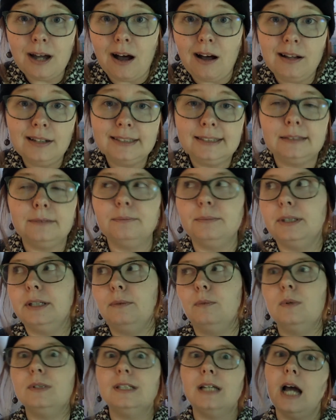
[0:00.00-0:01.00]
awesome, but
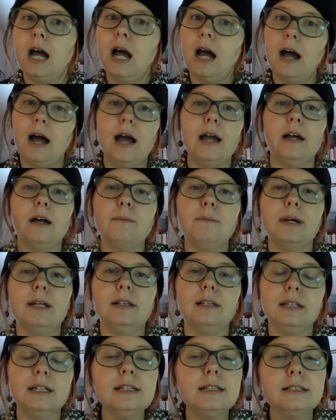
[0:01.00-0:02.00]
it wasn't high on my
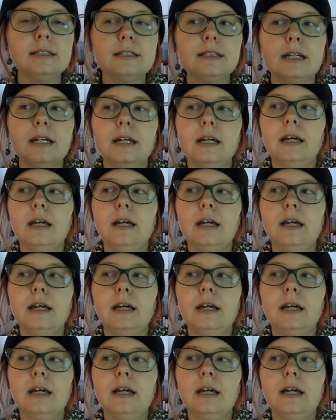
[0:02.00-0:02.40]
list.